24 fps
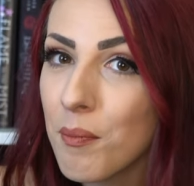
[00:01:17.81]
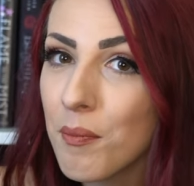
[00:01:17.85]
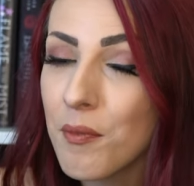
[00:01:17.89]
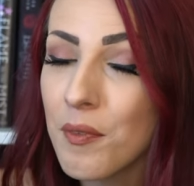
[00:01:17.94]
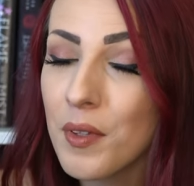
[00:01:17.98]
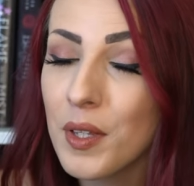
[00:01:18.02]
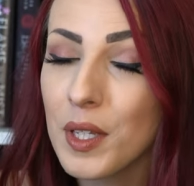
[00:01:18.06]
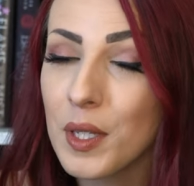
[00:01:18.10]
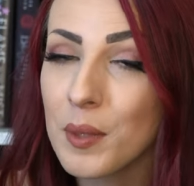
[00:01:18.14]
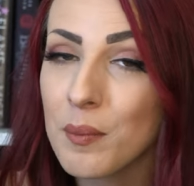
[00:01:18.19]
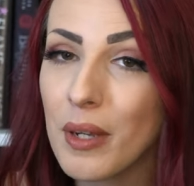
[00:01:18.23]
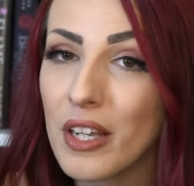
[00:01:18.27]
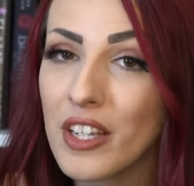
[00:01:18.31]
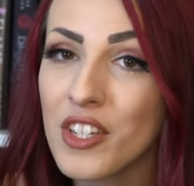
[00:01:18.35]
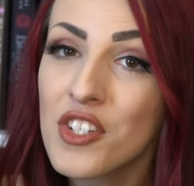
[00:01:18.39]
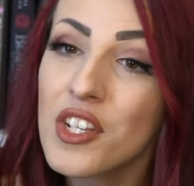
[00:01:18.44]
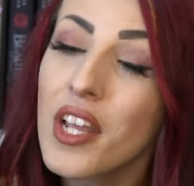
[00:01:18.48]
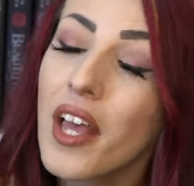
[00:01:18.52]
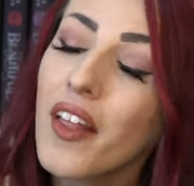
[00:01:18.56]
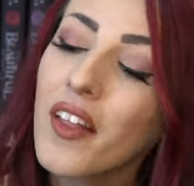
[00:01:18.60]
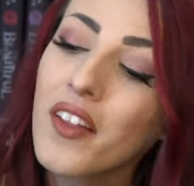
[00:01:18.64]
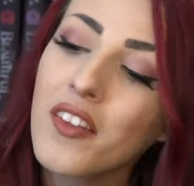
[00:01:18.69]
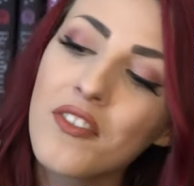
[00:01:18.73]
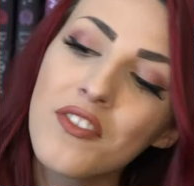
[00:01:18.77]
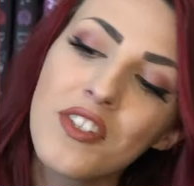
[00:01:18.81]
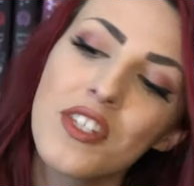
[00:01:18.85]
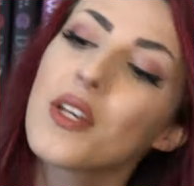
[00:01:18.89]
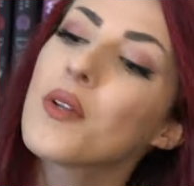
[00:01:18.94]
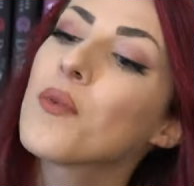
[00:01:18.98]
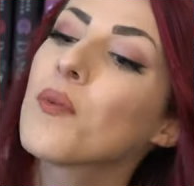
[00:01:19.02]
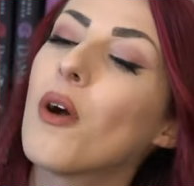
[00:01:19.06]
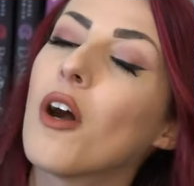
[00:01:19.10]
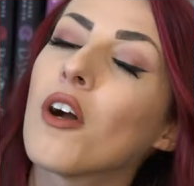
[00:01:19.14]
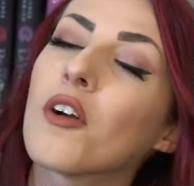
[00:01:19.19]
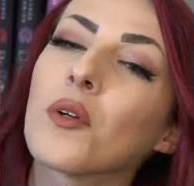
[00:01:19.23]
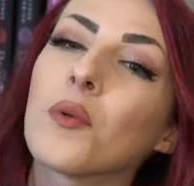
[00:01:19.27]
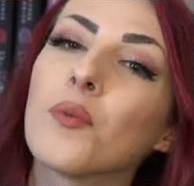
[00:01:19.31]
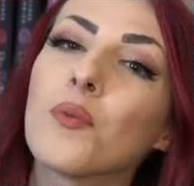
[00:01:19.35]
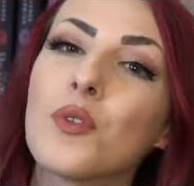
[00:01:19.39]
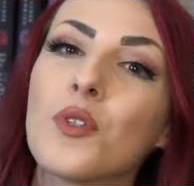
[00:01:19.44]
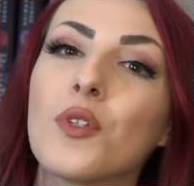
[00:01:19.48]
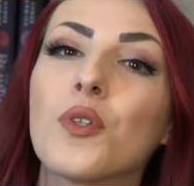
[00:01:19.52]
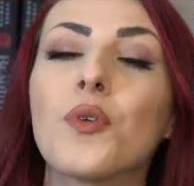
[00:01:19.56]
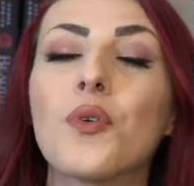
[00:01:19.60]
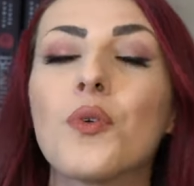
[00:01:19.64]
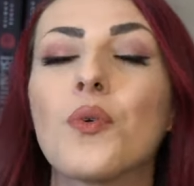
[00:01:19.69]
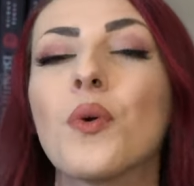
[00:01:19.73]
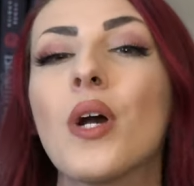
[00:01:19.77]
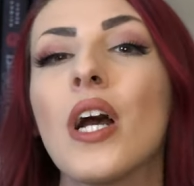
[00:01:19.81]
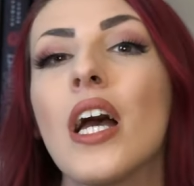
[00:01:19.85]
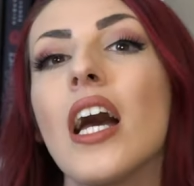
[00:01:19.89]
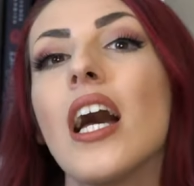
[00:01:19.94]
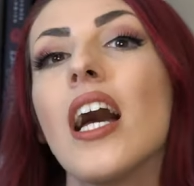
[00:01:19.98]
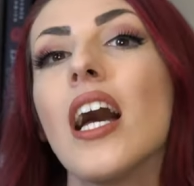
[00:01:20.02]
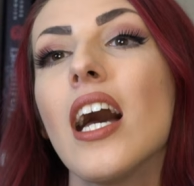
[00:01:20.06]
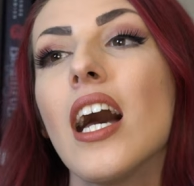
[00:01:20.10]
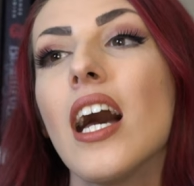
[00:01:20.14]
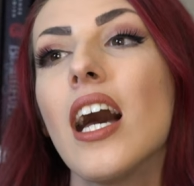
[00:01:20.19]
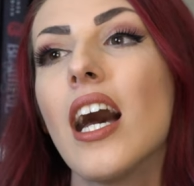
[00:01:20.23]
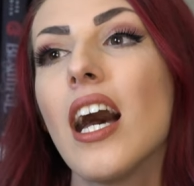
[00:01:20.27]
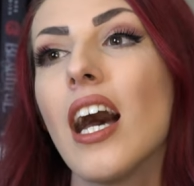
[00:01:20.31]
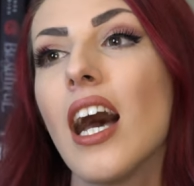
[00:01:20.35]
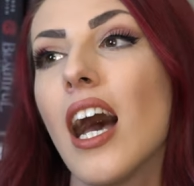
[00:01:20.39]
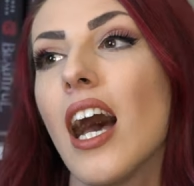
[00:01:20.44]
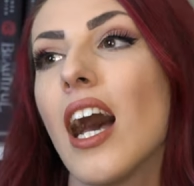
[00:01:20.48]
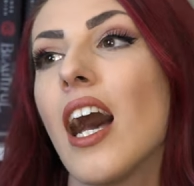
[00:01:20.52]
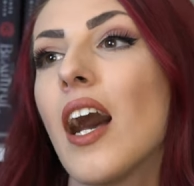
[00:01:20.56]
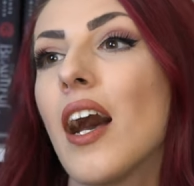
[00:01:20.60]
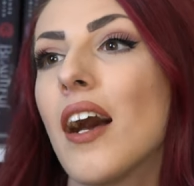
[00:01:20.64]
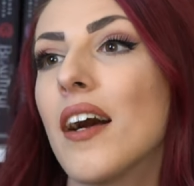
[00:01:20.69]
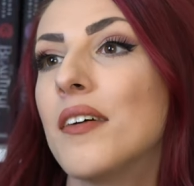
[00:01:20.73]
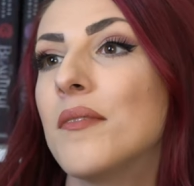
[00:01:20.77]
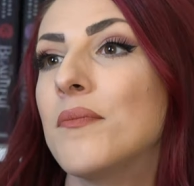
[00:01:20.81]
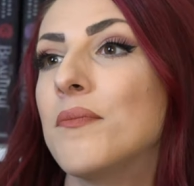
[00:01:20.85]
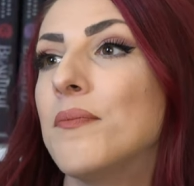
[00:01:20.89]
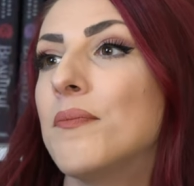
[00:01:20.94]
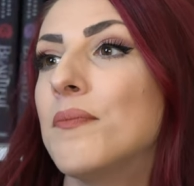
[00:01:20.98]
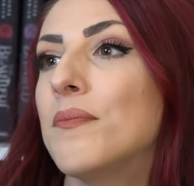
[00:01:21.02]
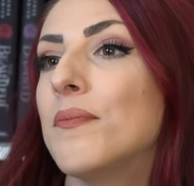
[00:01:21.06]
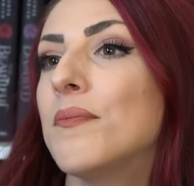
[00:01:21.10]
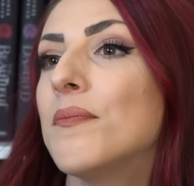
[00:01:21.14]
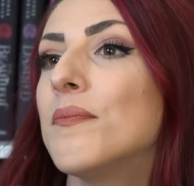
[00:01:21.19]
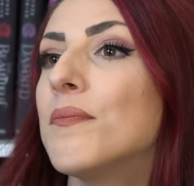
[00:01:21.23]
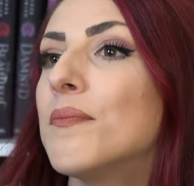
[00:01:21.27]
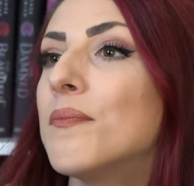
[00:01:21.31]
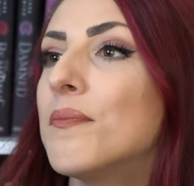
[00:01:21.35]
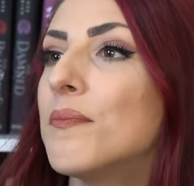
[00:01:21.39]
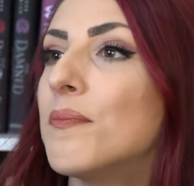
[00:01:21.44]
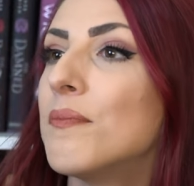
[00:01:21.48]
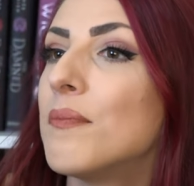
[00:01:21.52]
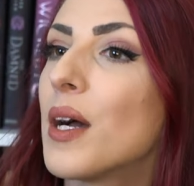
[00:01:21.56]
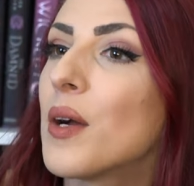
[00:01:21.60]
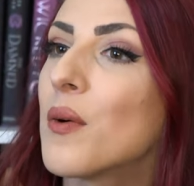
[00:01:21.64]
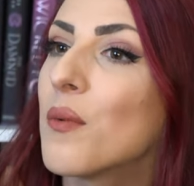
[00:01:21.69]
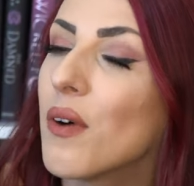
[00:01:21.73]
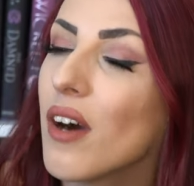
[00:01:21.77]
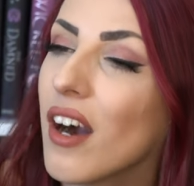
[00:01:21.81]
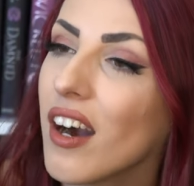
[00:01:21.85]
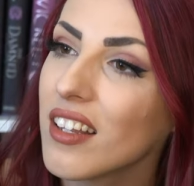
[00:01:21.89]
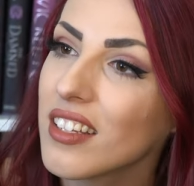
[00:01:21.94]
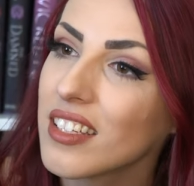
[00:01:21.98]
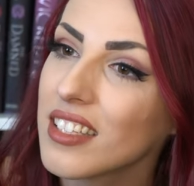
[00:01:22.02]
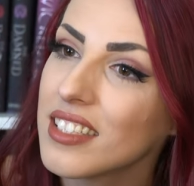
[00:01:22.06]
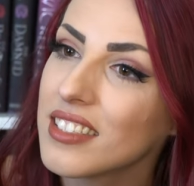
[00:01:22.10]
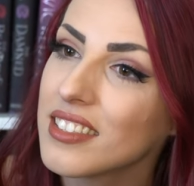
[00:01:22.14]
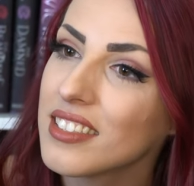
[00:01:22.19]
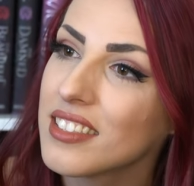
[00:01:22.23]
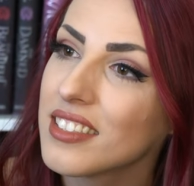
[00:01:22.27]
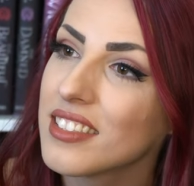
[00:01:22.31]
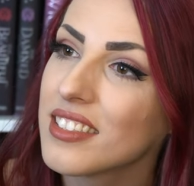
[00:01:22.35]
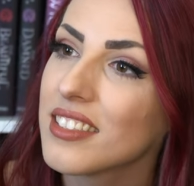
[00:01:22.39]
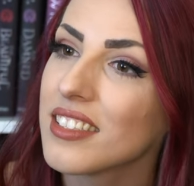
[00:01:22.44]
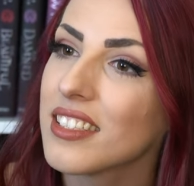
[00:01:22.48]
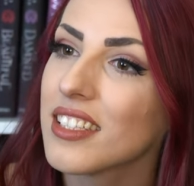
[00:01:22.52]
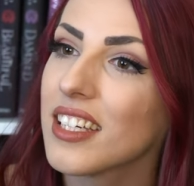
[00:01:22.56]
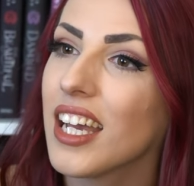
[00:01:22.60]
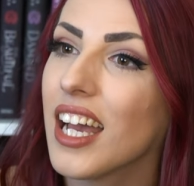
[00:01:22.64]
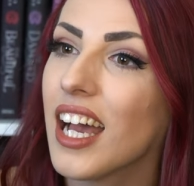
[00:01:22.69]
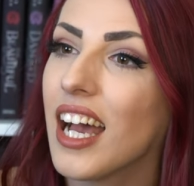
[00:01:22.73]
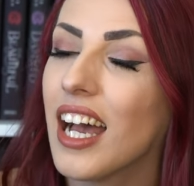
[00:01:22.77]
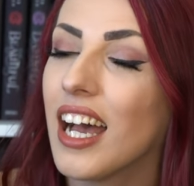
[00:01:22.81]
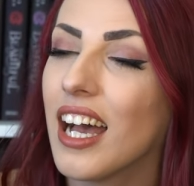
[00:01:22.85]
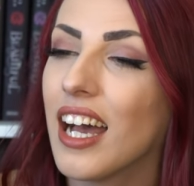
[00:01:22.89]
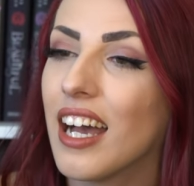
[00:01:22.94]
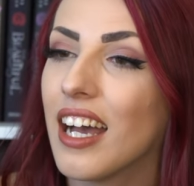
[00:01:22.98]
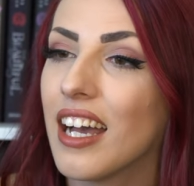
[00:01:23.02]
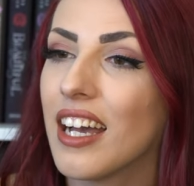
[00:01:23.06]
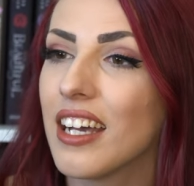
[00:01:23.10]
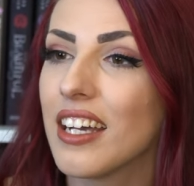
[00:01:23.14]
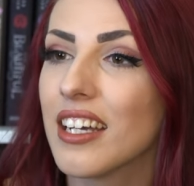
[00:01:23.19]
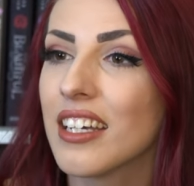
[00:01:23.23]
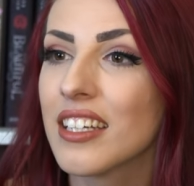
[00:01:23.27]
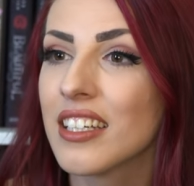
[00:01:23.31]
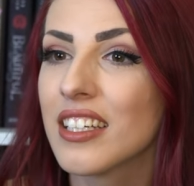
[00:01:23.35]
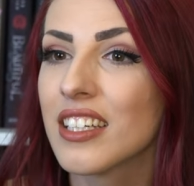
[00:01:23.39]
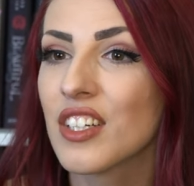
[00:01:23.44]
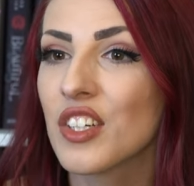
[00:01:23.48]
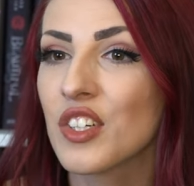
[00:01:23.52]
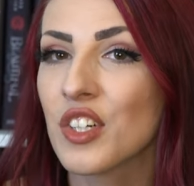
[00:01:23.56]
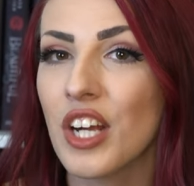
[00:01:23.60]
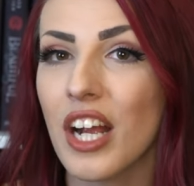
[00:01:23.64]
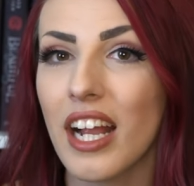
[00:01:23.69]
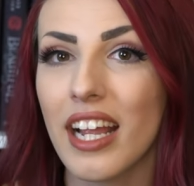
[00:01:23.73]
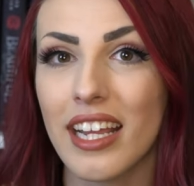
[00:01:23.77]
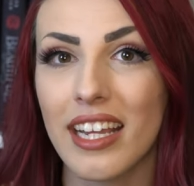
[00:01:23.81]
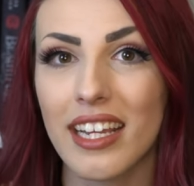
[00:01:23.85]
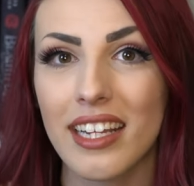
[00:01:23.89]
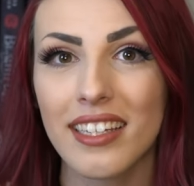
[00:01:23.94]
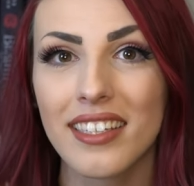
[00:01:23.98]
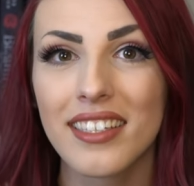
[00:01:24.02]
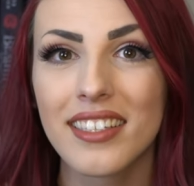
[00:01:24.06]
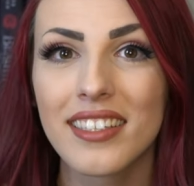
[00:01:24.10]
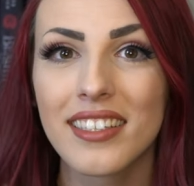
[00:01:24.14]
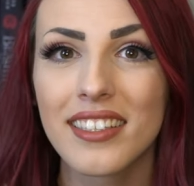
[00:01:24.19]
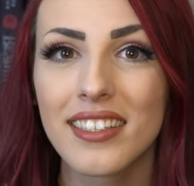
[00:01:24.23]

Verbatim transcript: filling my shelves, and welcome to um, my wallet uh, crying.